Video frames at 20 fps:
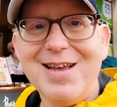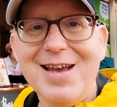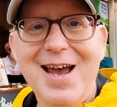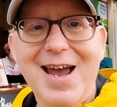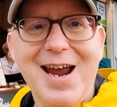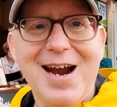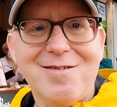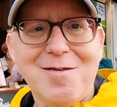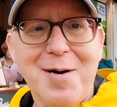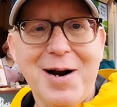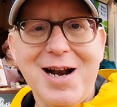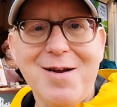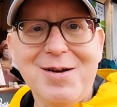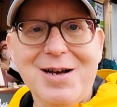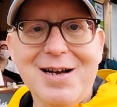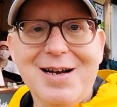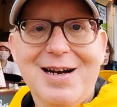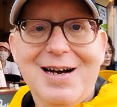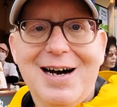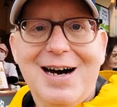Hey everybody,
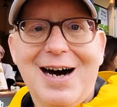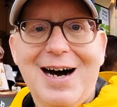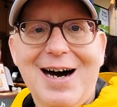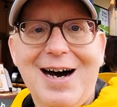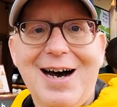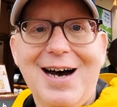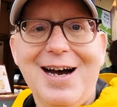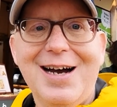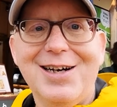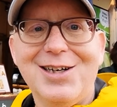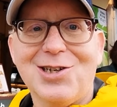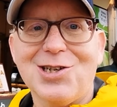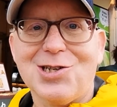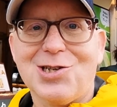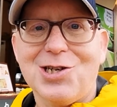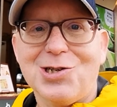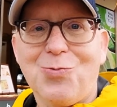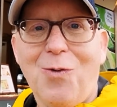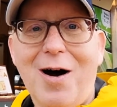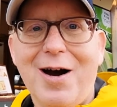I was
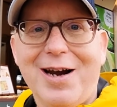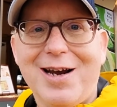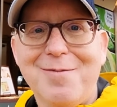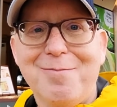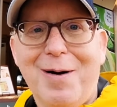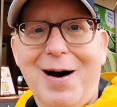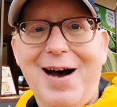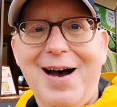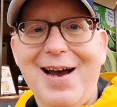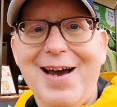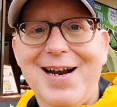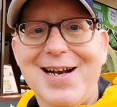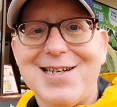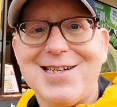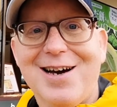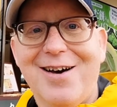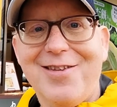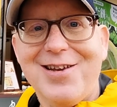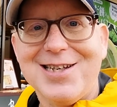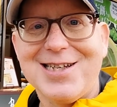just walking by and I
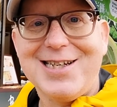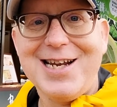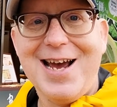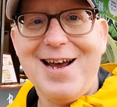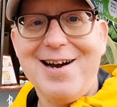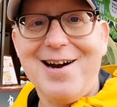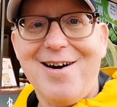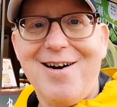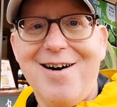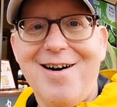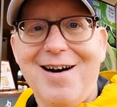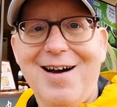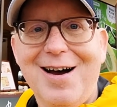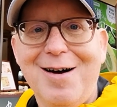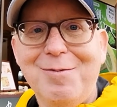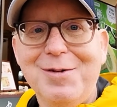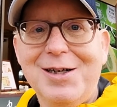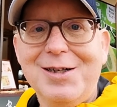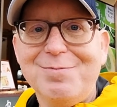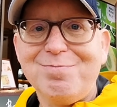saw this stand
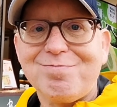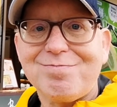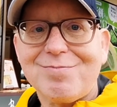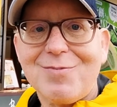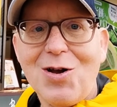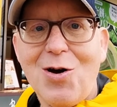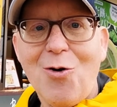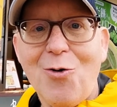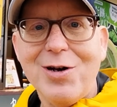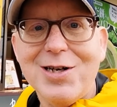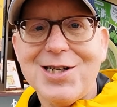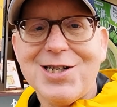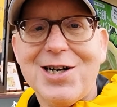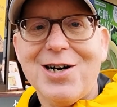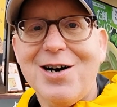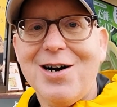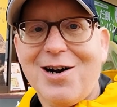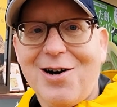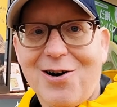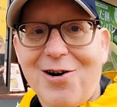here,
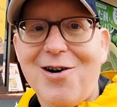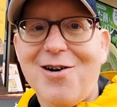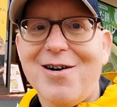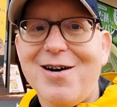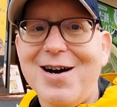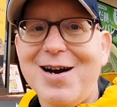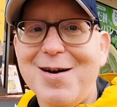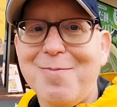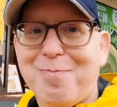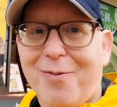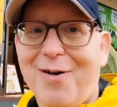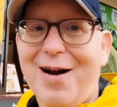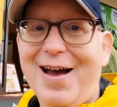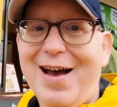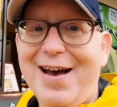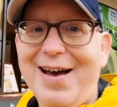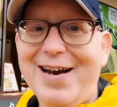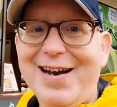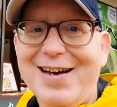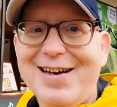oyster curry
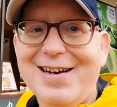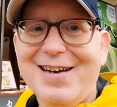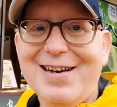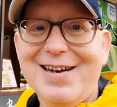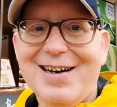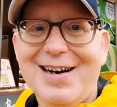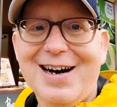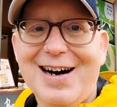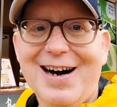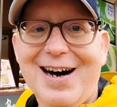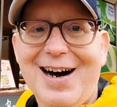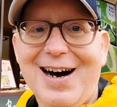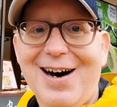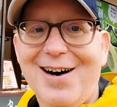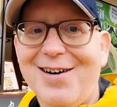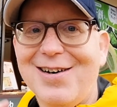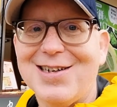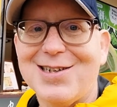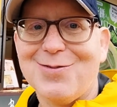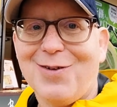bread.
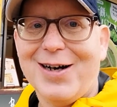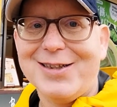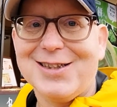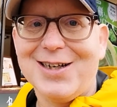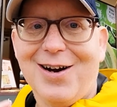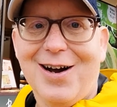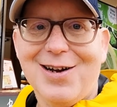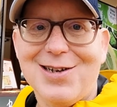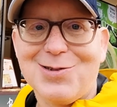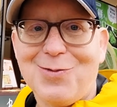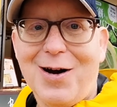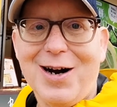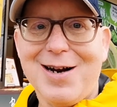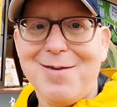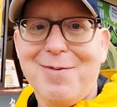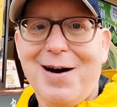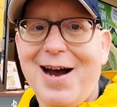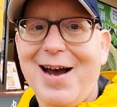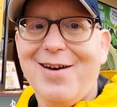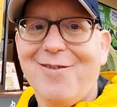I was
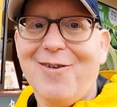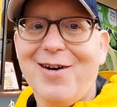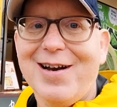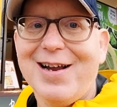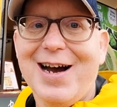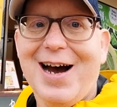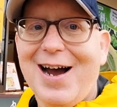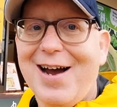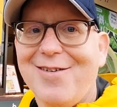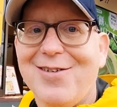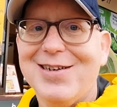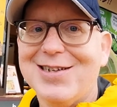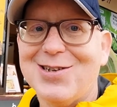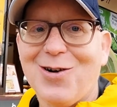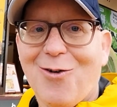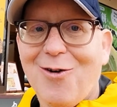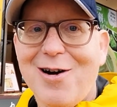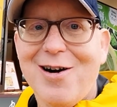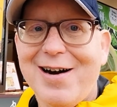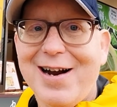walking by and one guy
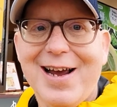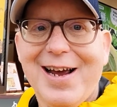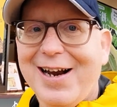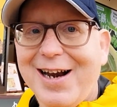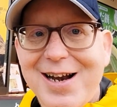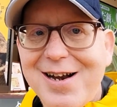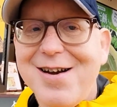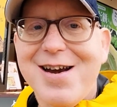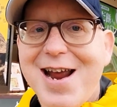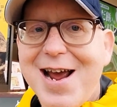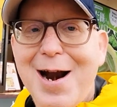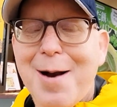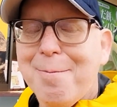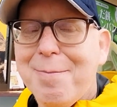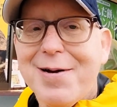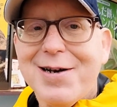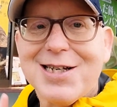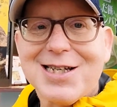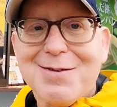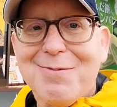was ordering it. He had a
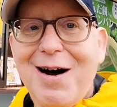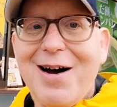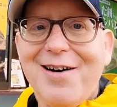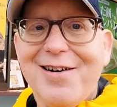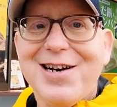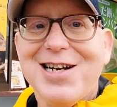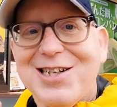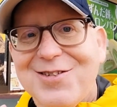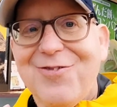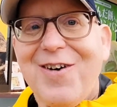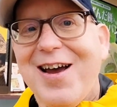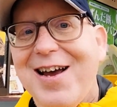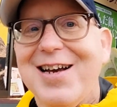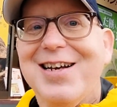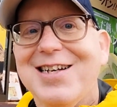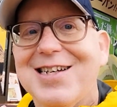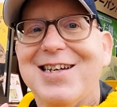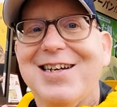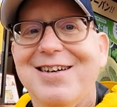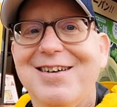big smile on his
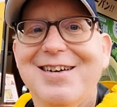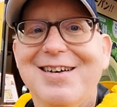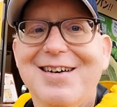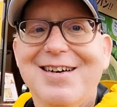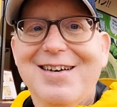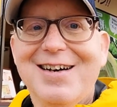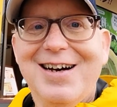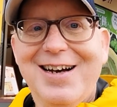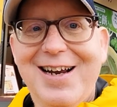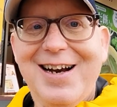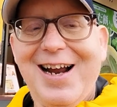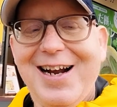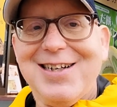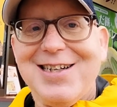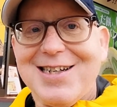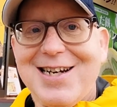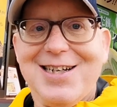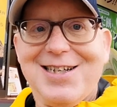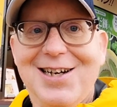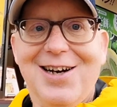face, and I
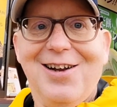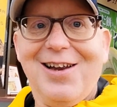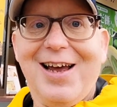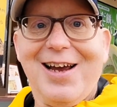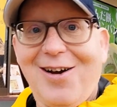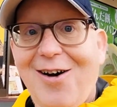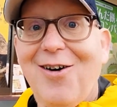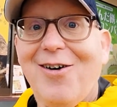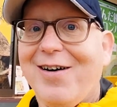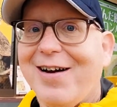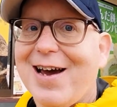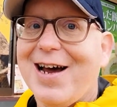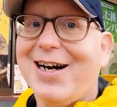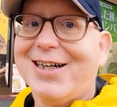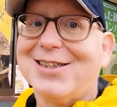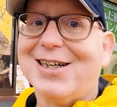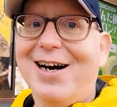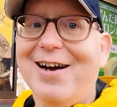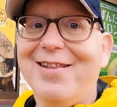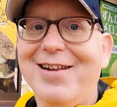just could tell, like, oh, we got
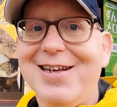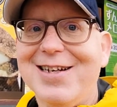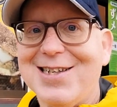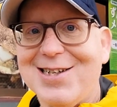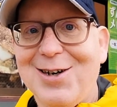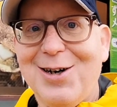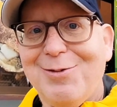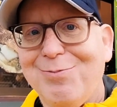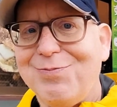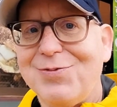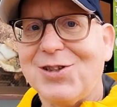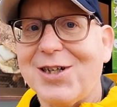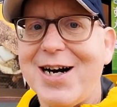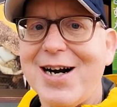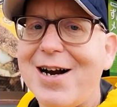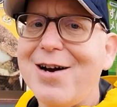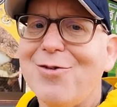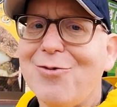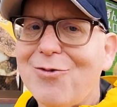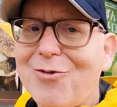to try this. So I
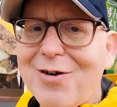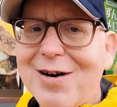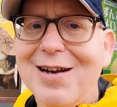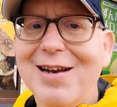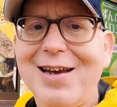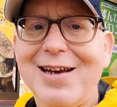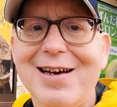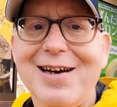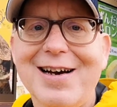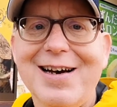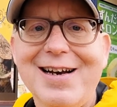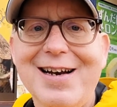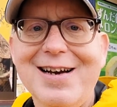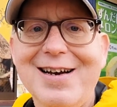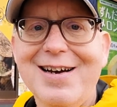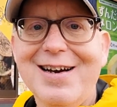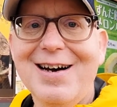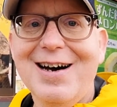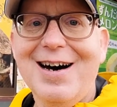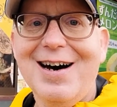tried it. Really good
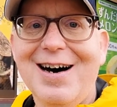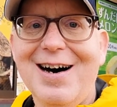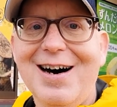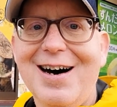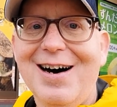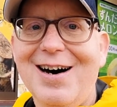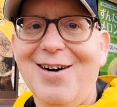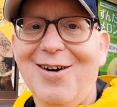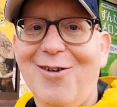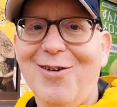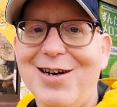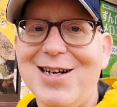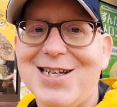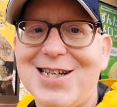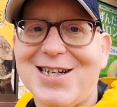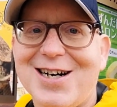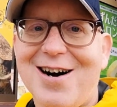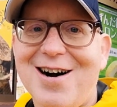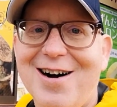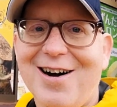
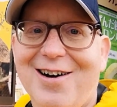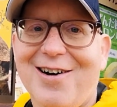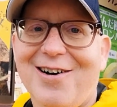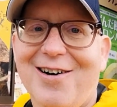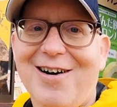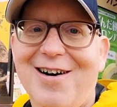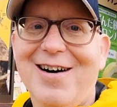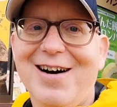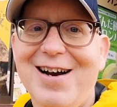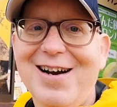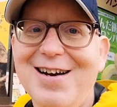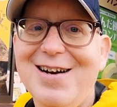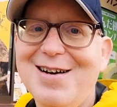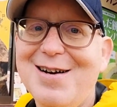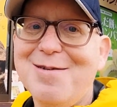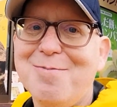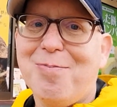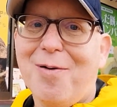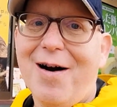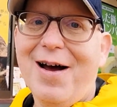oyster curry
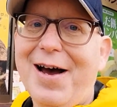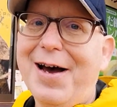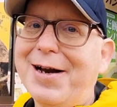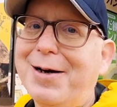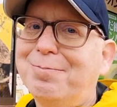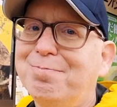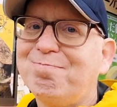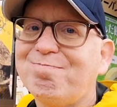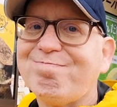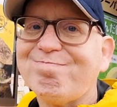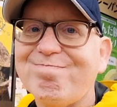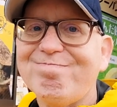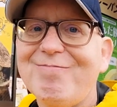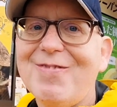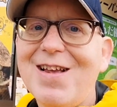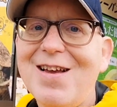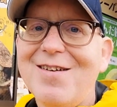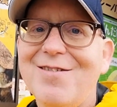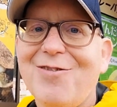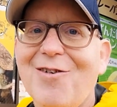bread.
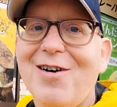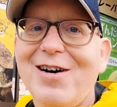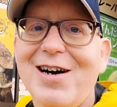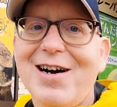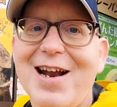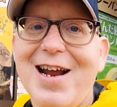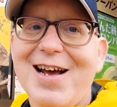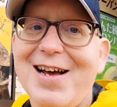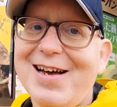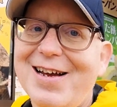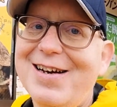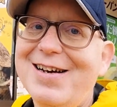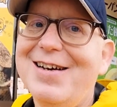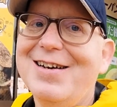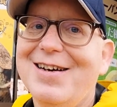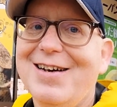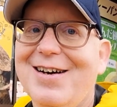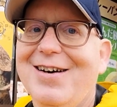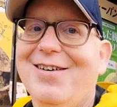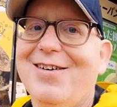400 yen.
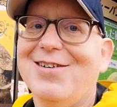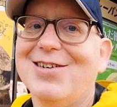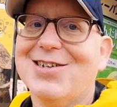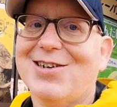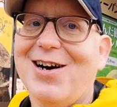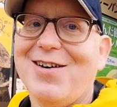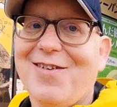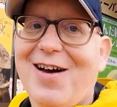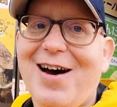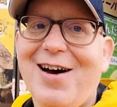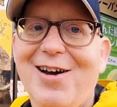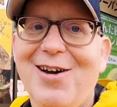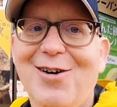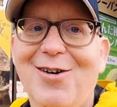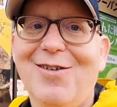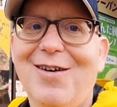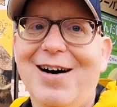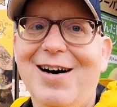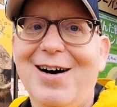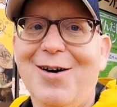It was great
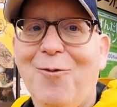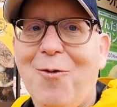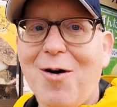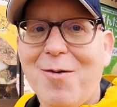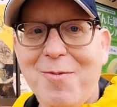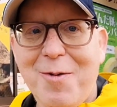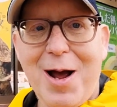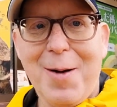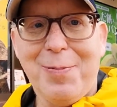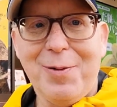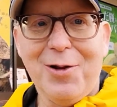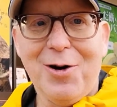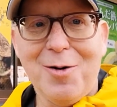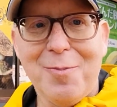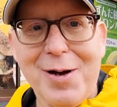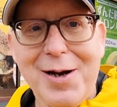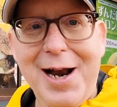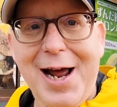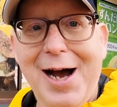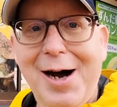value. Warmed me up a
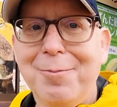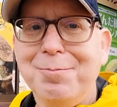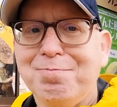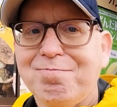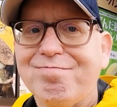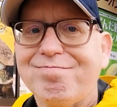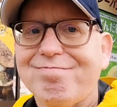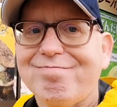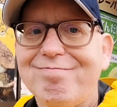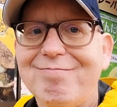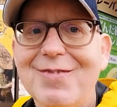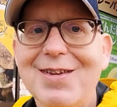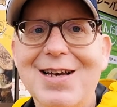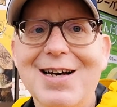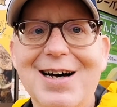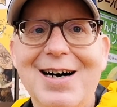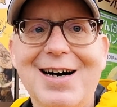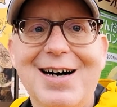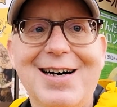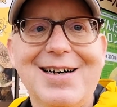little bit now.
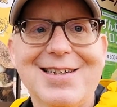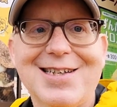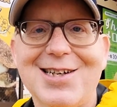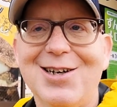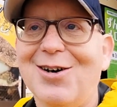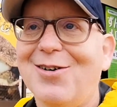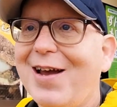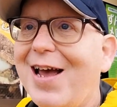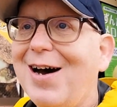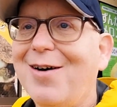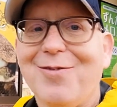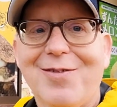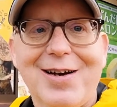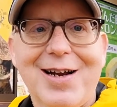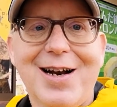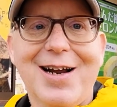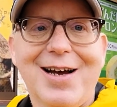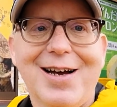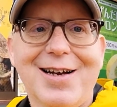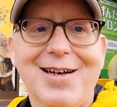So yeah, we're
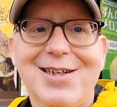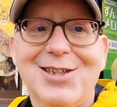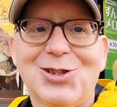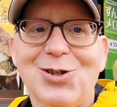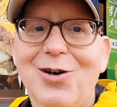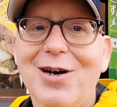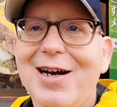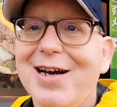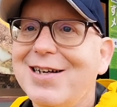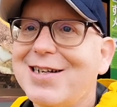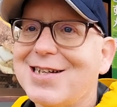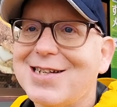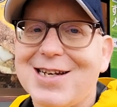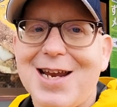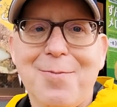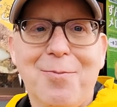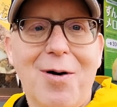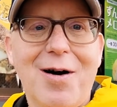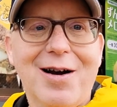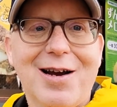gonna enjoy. Just
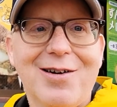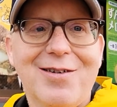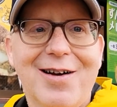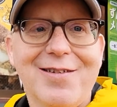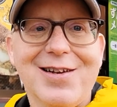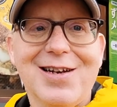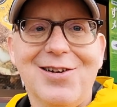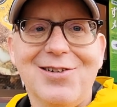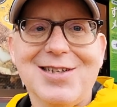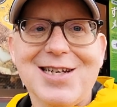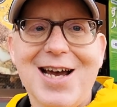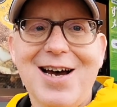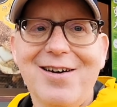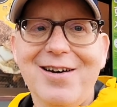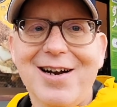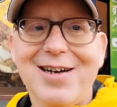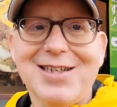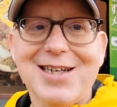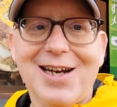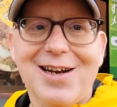keep walking around the little
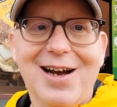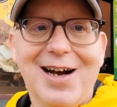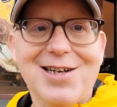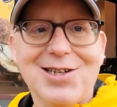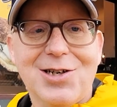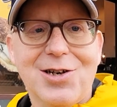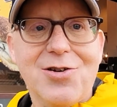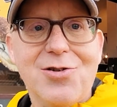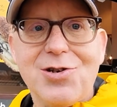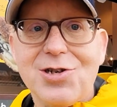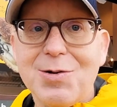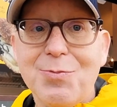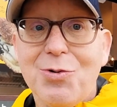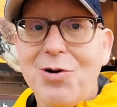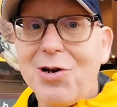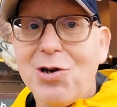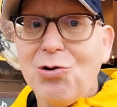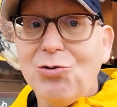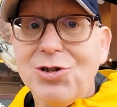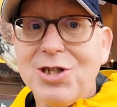town and take you guys to some
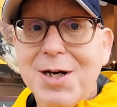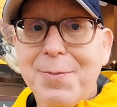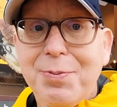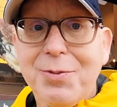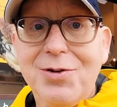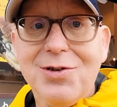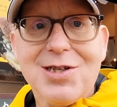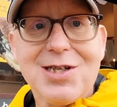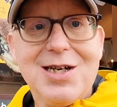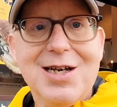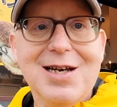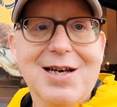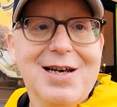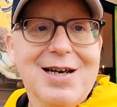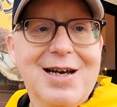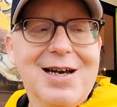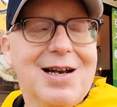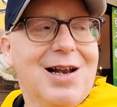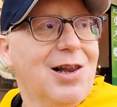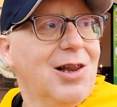really cool temples
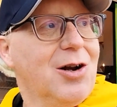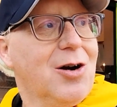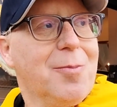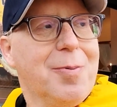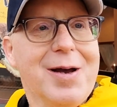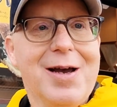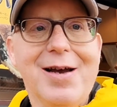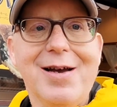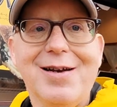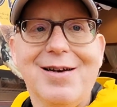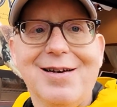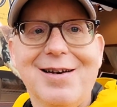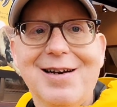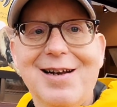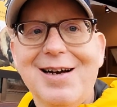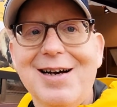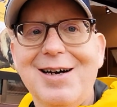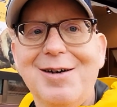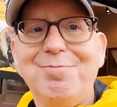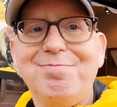in a little bit, and
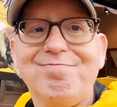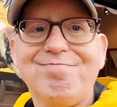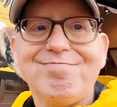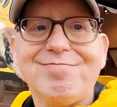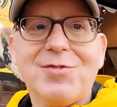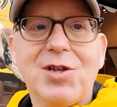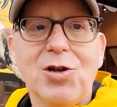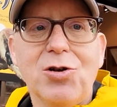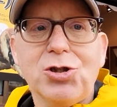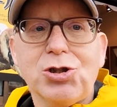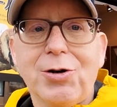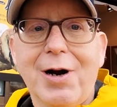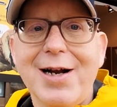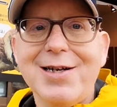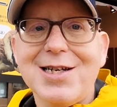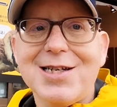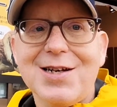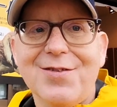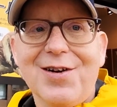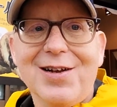little
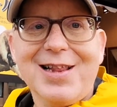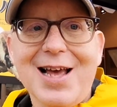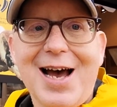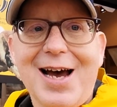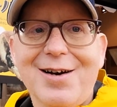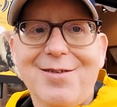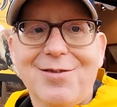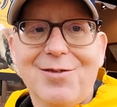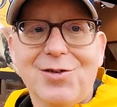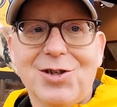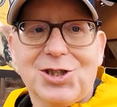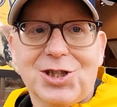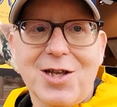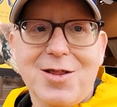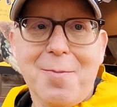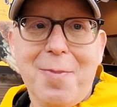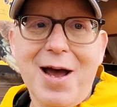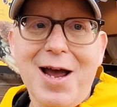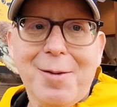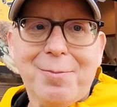shrines and stuff like that. See
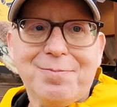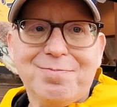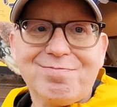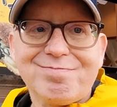the bay.